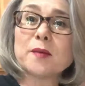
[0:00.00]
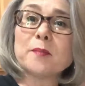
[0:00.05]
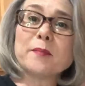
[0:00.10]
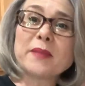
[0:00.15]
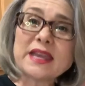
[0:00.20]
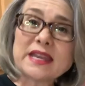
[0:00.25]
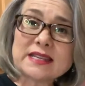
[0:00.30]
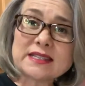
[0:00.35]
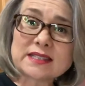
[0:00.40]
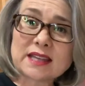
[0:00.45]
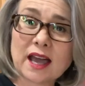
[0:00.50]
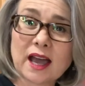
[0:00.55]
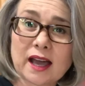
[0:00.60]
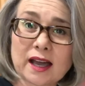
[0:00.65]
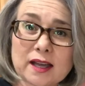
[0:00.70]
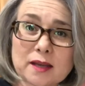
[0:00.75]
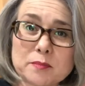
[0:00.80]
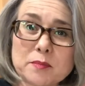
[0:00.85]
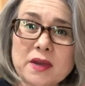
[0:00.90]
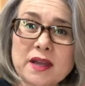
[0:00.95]
the
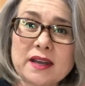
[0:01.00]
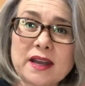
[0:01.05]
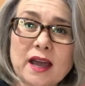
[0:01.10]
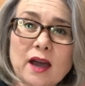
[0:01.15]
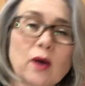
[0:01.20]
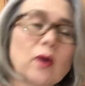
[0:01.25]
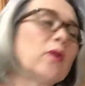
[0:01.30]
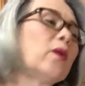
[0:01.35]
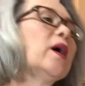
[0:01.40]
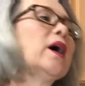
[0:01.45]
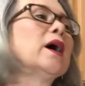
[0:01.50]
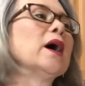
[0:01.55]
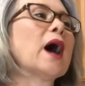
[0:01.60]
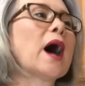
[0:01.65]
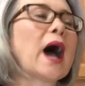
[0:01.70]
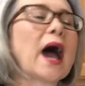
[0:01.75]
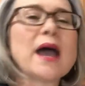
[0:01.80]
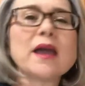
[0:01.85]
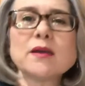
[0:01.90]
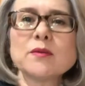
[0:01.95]
meantime, now,
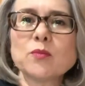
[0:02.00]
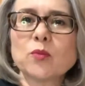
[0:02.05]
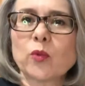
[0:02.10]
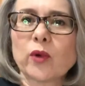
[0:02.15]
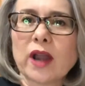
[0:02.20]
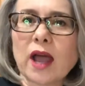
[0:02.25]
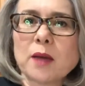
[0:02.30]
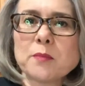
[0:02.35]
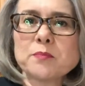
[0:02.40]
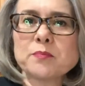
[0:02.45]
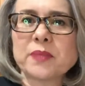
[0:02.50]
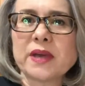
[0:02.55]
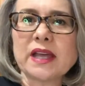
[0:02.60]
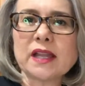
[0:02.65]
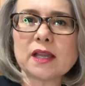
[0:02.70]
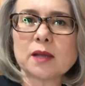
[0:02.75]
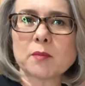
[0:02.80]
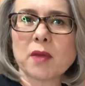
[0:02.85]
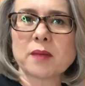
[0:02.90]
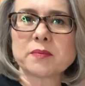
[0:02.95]
when I'm
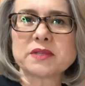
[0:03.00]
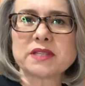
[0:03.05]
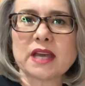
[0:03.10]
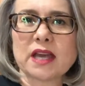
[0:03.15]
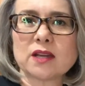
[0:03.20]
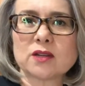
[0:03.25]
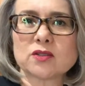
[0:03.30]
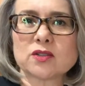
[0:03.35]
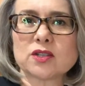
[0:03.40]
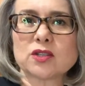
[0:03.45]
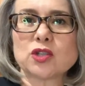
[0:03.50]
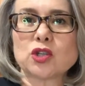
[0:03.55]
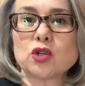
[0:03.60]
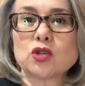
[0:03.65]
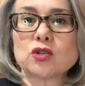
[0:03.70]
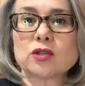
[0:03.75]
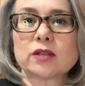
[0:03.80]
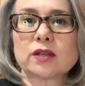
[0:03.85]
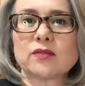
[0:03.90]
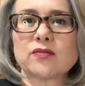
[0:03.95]
peeling my potatoes, it's
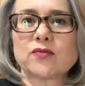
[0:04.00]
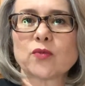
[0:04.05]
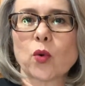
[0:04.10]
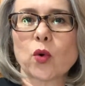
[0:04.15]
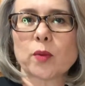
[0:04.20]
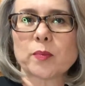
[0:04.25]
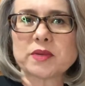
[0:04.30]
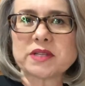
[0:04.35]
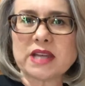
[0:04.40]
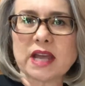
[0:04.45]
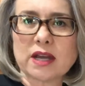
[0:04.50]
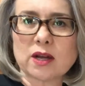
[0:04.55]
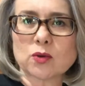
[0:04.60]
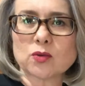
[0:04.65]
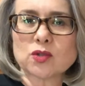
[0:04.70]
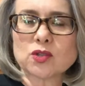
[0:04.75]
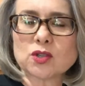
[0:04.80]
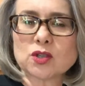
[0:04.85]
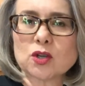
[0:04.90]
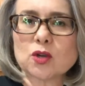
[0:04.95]
usually for potato
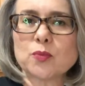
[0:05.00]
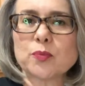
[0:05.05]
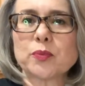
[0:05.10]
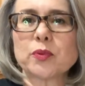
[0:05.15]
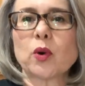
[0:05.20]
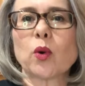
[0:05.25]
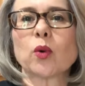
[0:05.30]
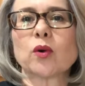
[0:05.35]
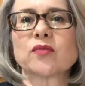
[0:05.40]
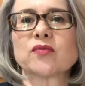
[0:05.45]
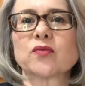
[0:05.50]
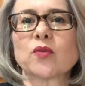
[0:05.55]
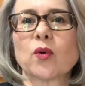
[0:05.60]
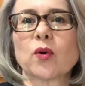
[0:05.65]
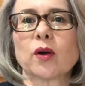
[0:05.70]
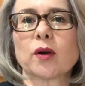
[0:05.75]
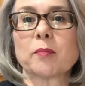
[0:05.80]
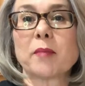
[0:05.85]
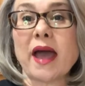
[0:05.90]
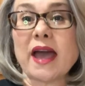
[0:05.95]
soup or
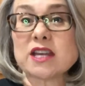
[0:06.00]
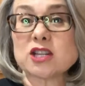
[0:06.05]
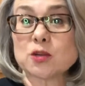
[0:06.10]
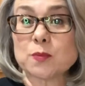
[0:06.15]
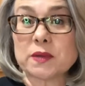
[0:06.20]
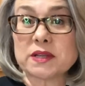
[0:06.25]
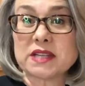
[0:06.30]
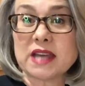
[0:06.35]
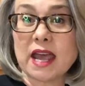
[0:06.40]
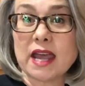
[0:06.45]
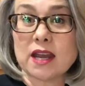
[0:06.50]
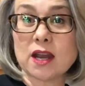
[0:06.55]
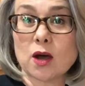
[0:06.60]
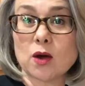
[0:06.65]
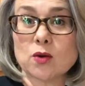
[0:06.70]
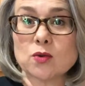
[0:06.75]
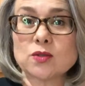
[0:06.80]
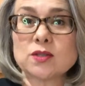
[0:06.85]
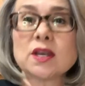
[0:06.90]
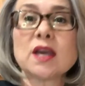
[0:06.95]
for mashed
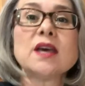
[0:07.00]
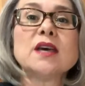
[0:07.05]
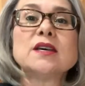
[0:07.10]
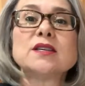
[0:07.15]
potatoes.